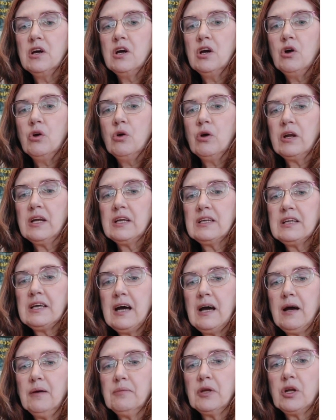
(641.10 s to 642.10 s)
on a
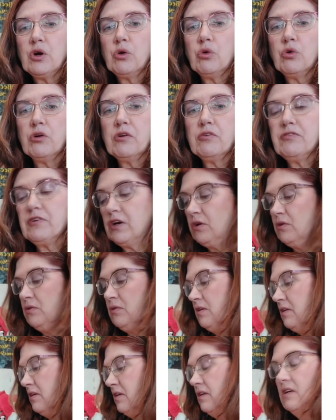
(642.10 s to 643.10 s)
tablet or a phone.
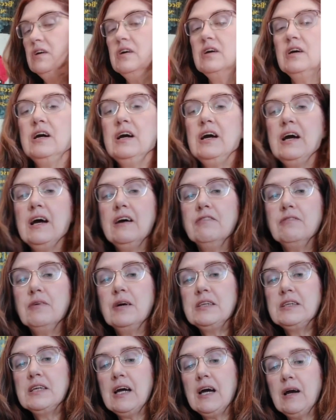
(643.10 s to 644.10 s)
I have my
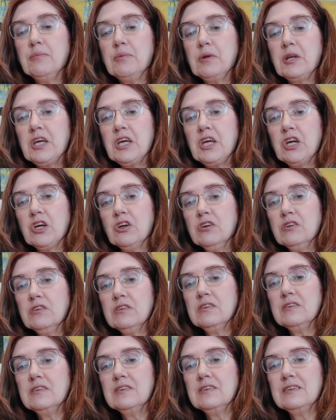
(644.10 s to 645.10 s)
tablet here,
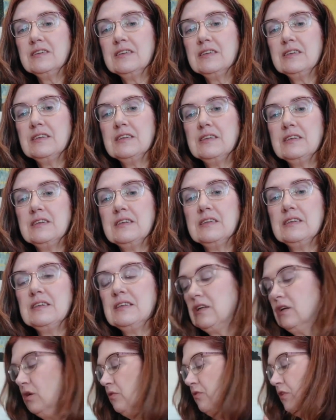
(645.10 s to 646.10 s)
and
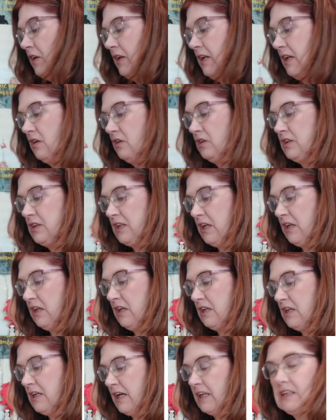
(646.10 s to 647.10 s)
hopefully it'll stay
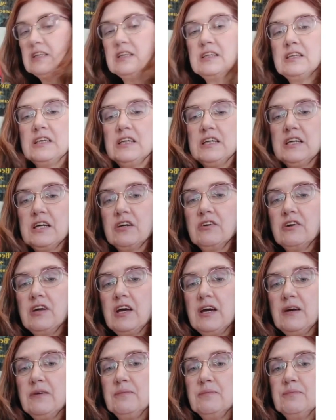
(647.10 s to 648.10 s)
connected to the
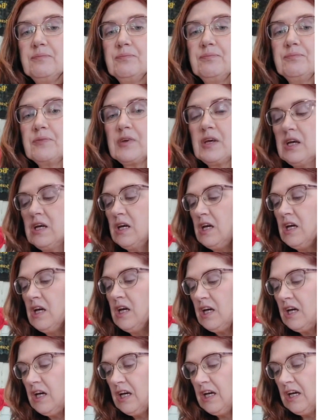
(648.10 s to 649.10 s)
internet.
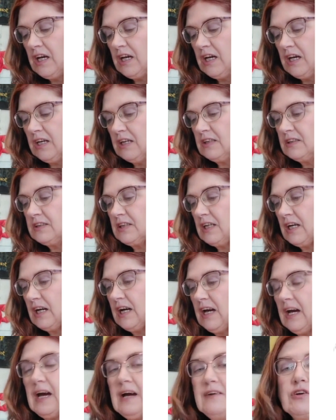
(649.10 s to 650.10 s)
And I
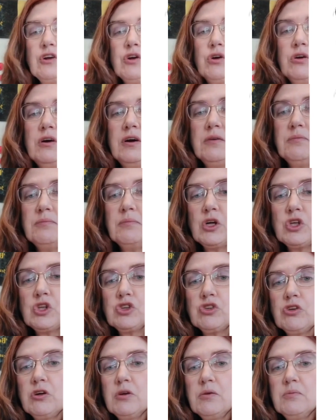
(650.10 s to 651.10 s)
have it on
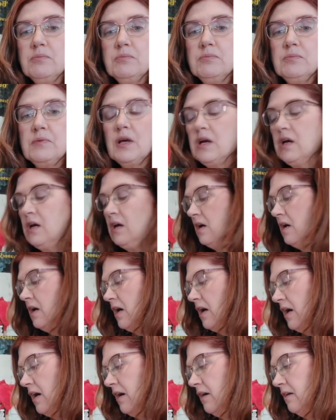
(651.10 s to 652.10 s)
Mushroom,
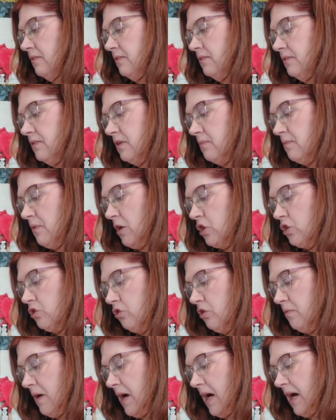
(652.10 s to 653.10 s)
the
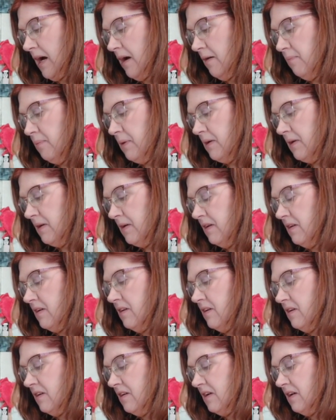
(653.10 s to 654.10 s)
Mushroom app.
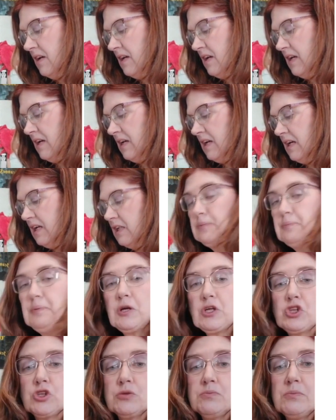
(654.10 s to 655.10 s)
It's
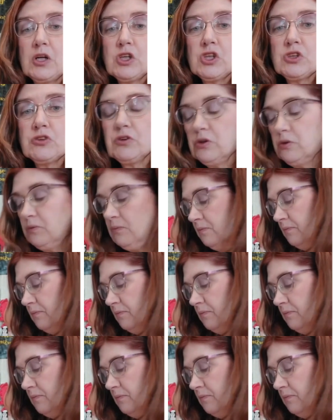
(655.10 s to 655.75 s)
Picture Mushroom.